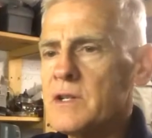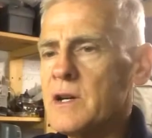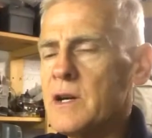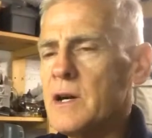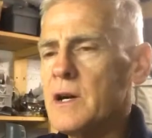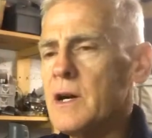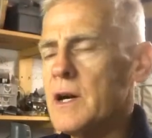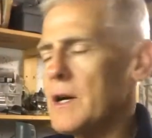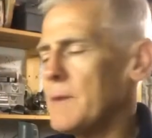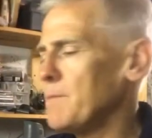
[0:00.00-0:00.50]

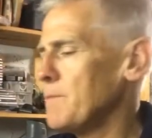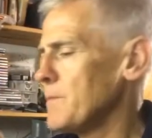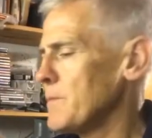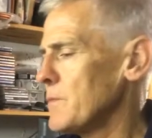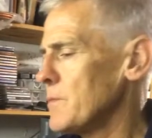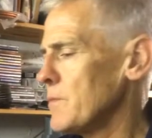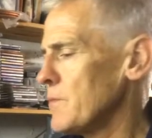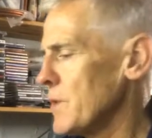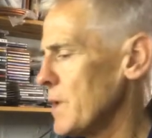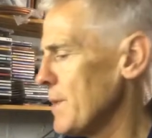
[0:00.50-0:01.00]

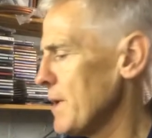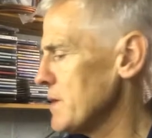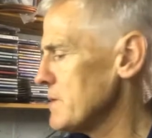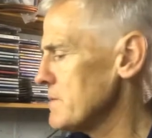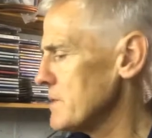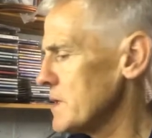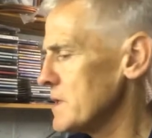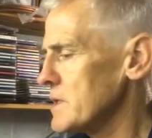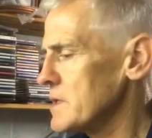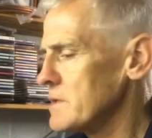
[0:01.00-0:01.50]
for the boat.
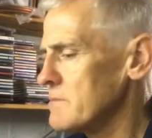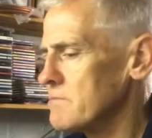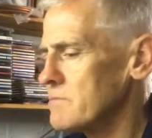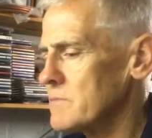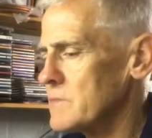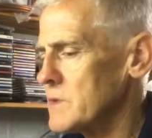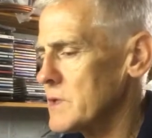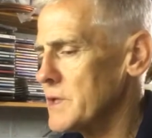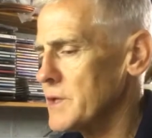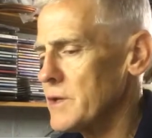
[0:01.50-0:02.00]
That's
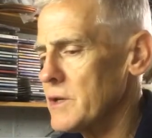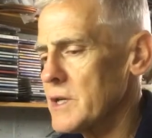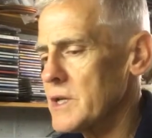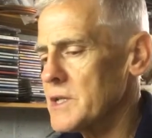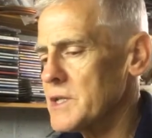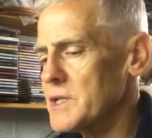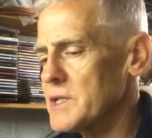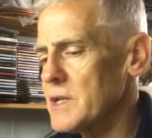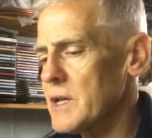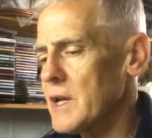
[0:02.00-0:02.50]
really
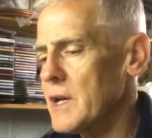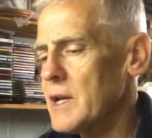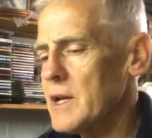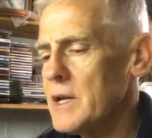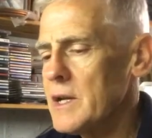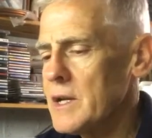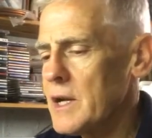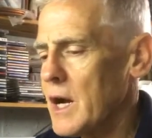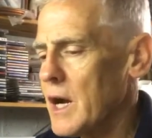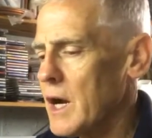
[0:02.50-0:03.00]
nice.
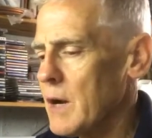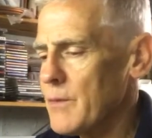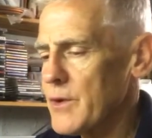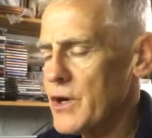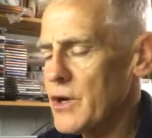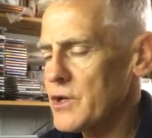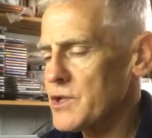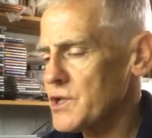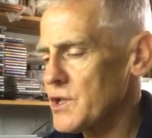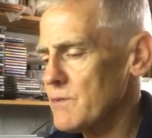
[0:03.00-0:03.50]
We've
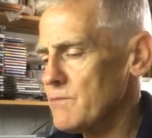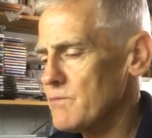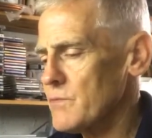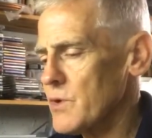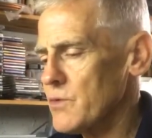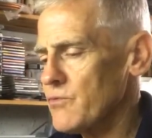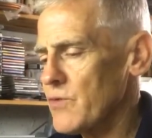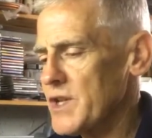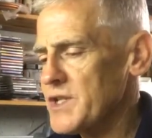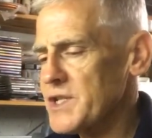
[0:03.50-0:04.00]
got some
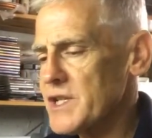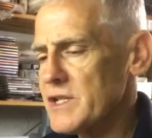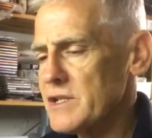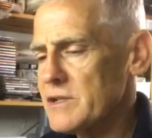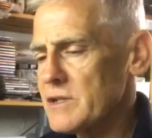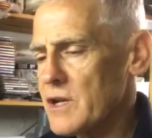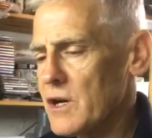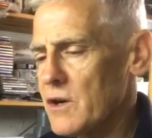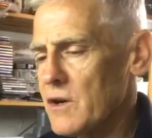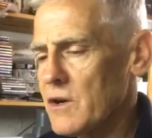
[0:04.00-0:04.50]
resin
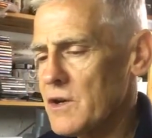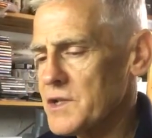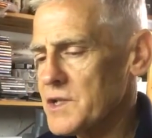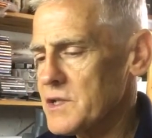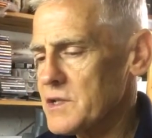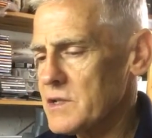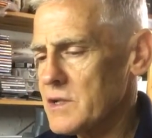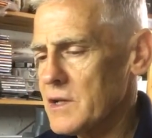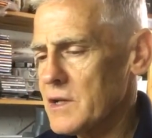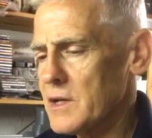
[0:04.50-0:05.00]

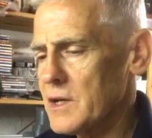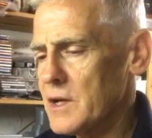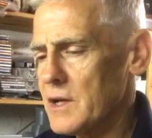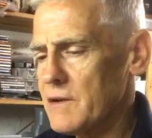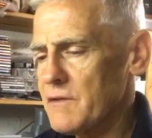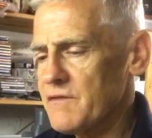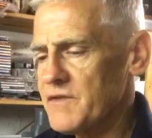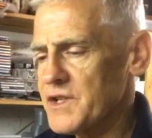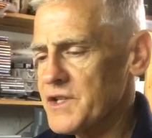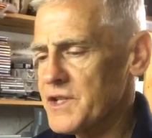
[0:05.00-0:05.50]
cast
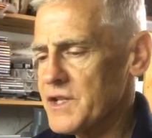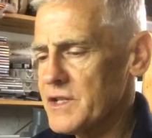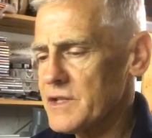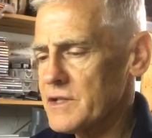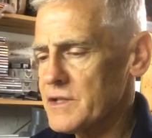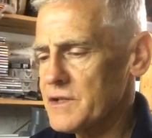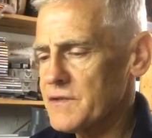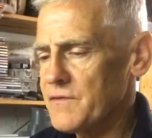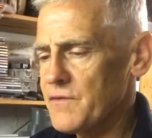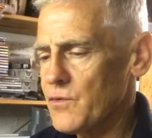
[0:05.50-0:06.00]

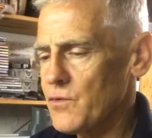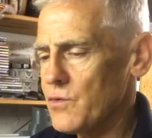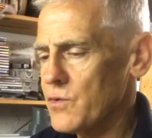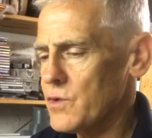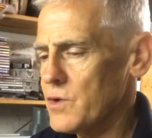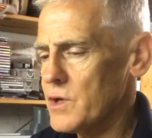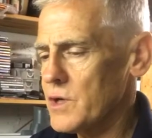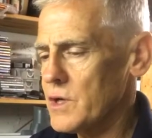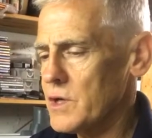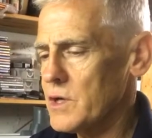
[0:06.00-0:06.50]
fittings for
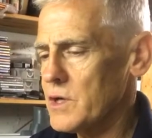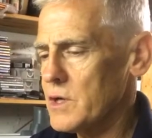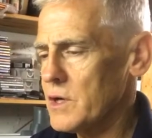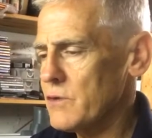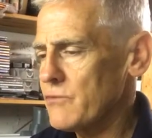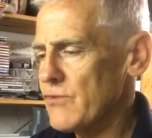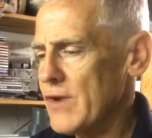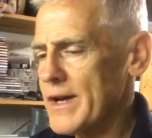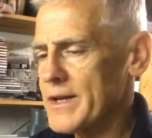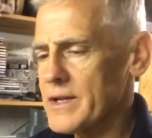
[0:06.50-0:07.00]

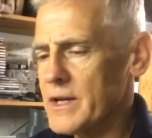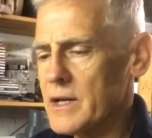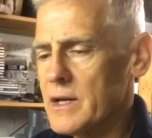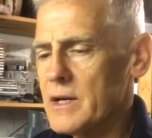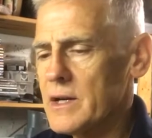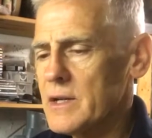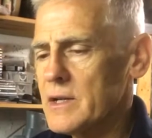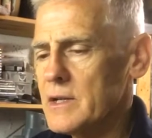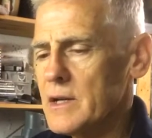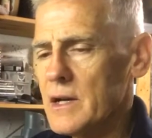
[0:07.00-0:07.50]
the rudder
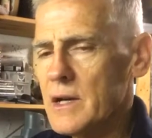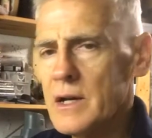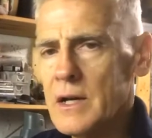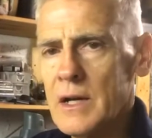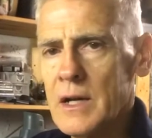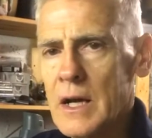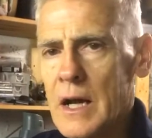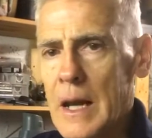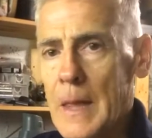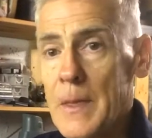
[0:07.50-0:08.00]

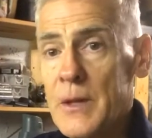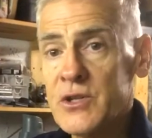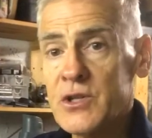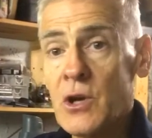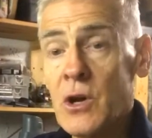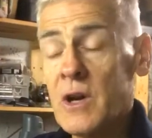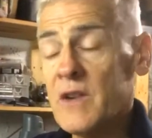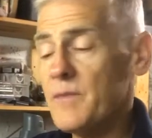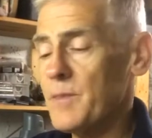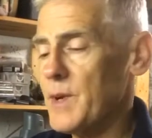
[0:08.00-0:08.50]
and the
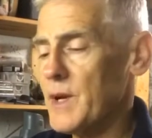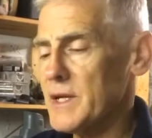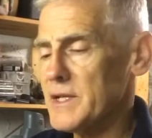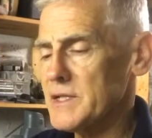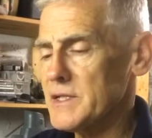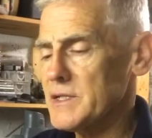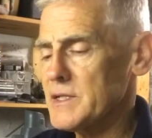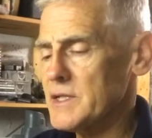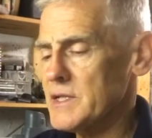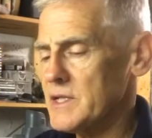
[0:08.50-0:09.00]
dive
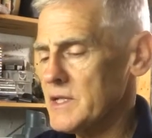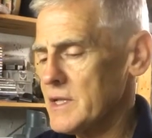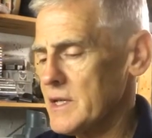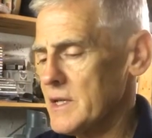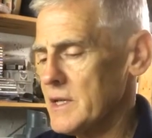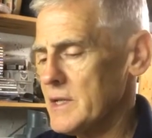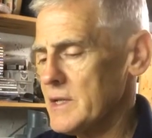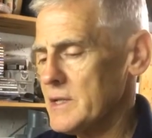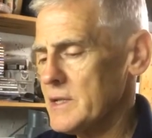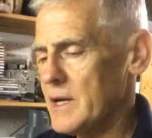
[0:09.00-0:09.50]
planes,
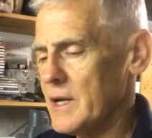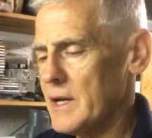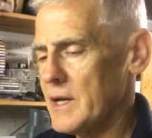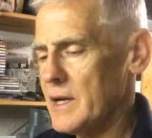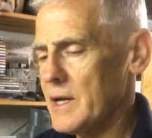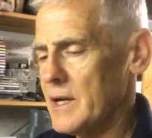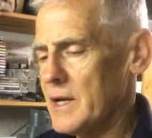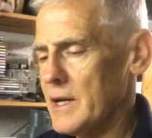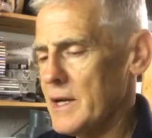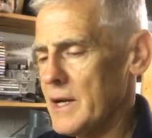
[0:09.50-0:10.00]

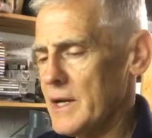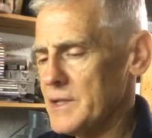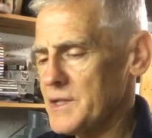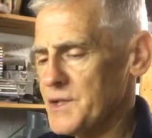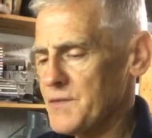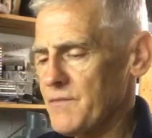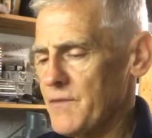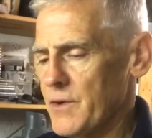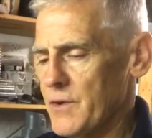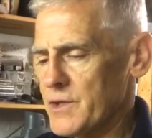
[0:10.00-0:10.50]
and
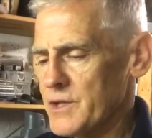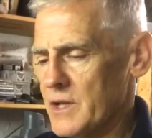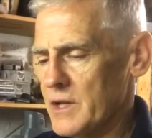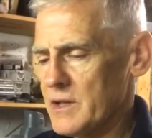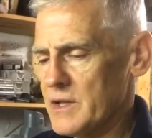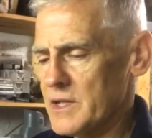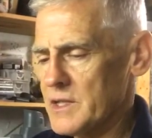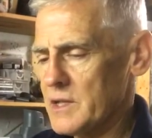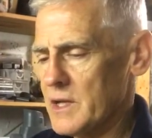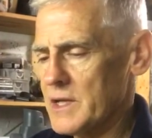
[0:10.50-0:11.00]
some various other
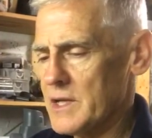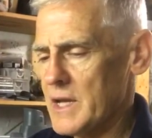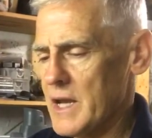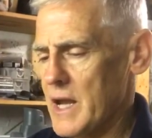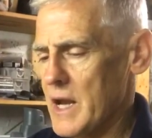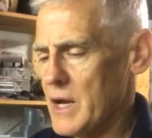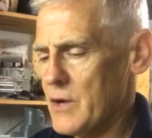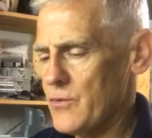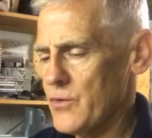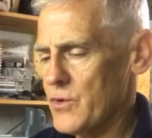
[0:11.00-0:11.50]
things like the
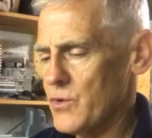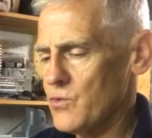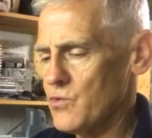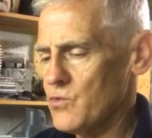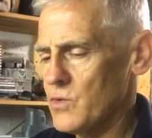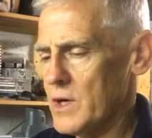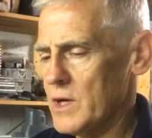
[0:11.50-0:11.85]
aerial